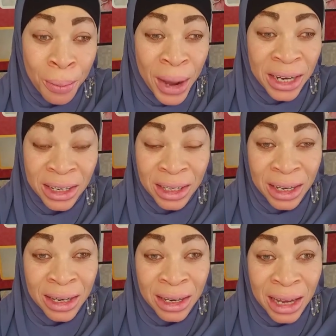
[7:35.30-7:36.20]
by the
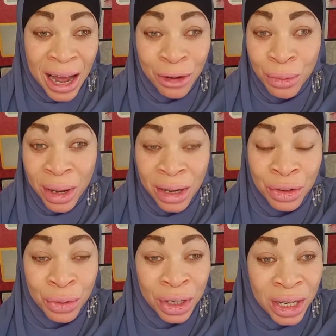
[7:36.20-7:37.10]
kidney and
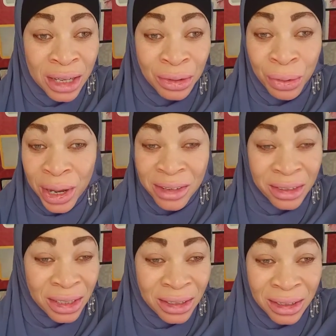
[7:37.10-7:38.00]
urinate or
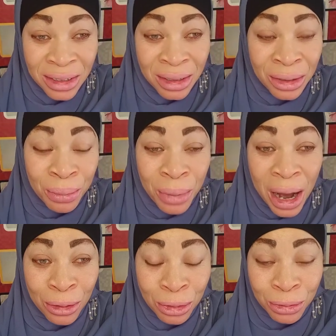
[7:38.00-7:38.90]
excrete it
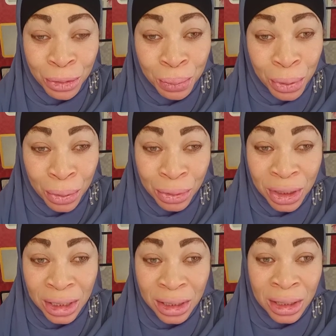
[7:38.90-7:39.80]
out of the body.
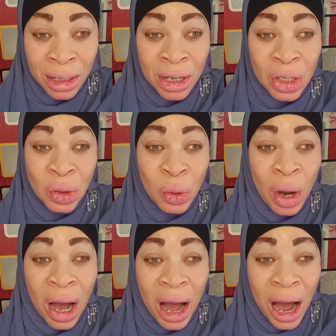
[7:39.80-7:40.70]
So
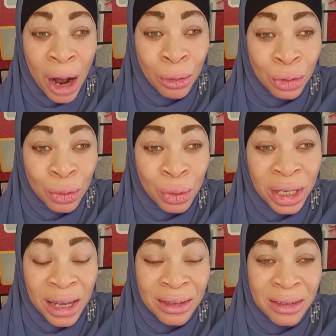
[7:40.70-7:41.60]
how do you
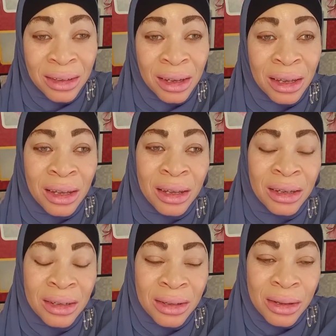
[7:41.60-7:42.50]
get
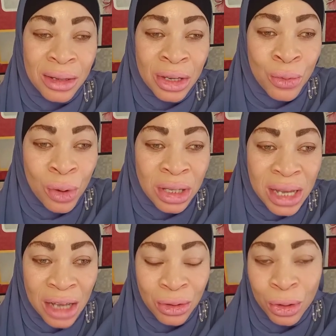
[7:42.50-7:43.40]
the
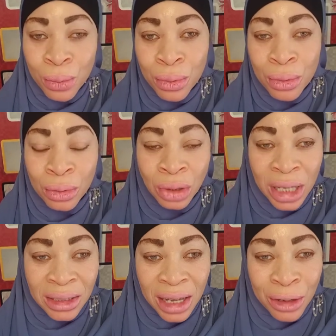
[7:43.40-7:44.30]
water soluble
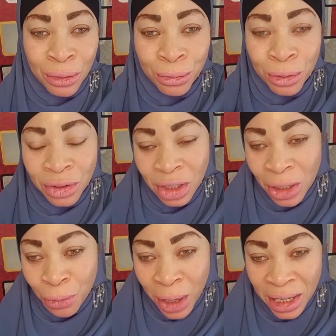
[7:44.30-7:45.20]
glutathione for
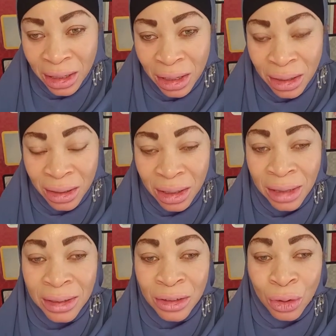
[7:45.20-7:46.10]
skin whitening?
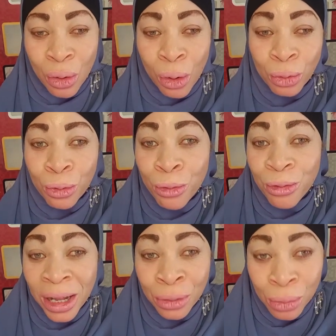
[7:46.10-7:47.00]
It is called
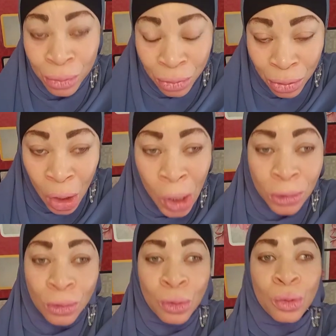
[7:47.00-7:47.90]
overdose.
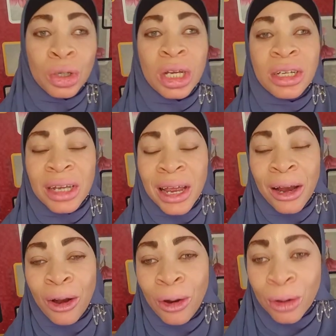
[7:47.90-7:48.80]
So you need
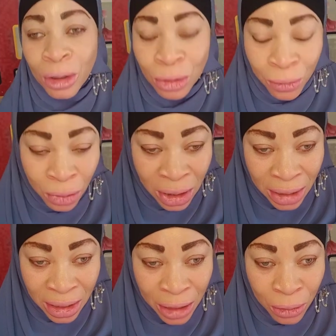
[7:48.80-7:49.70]
a lot of
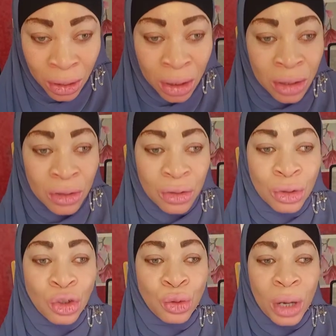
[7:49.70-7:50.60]
glutathione.
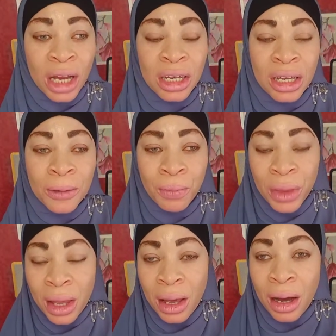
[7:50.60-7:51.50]
So usually
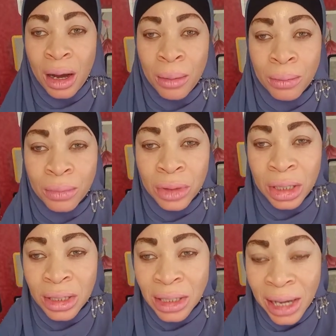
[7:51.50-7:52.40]

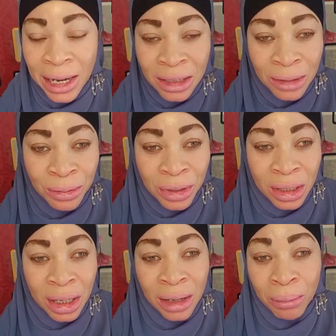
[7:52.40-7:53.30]
the
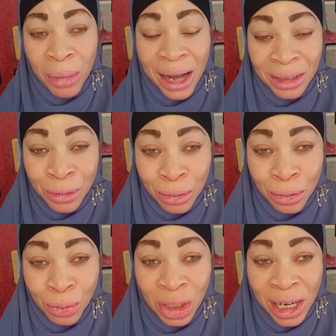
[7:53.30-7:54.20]
scientific
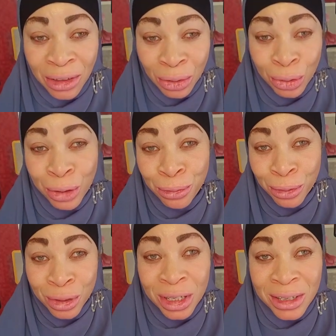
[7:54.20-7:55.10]
articles which I studied
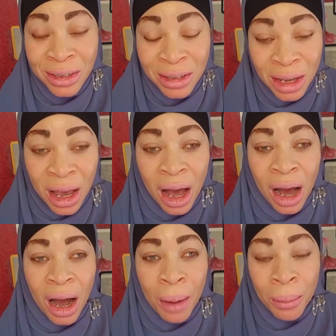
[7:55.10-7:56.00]
for this
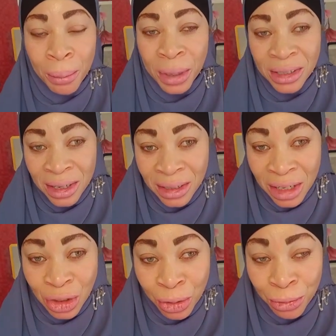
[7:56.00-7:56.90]

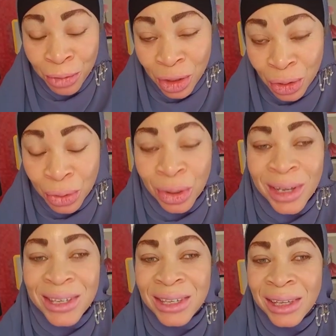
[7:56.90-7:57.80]
presentation video
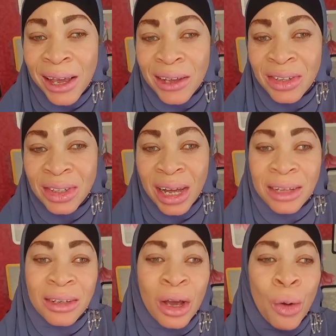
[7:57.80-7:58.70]
says
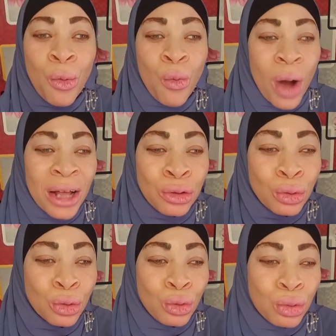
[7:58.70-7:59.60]
that 1
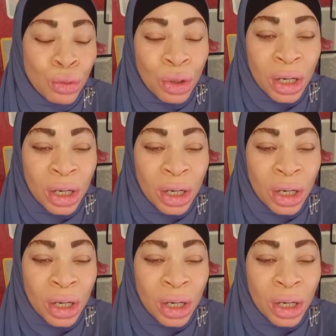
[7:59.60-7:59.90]
to 2